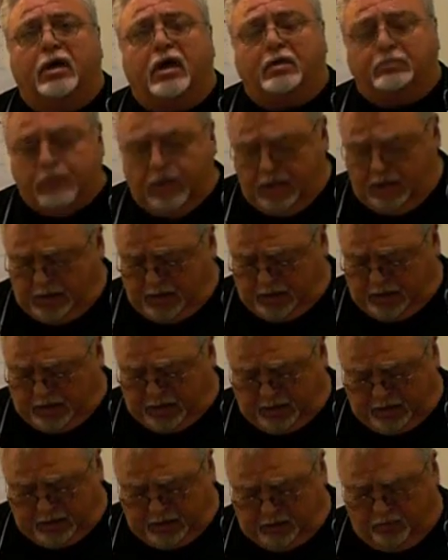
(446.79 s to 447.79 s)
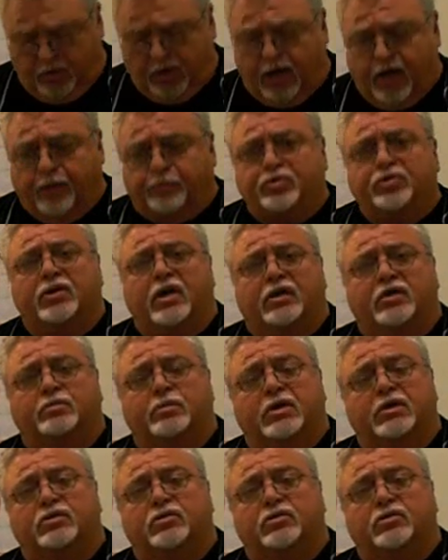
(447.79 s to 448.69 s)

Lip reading: and it really upsets me.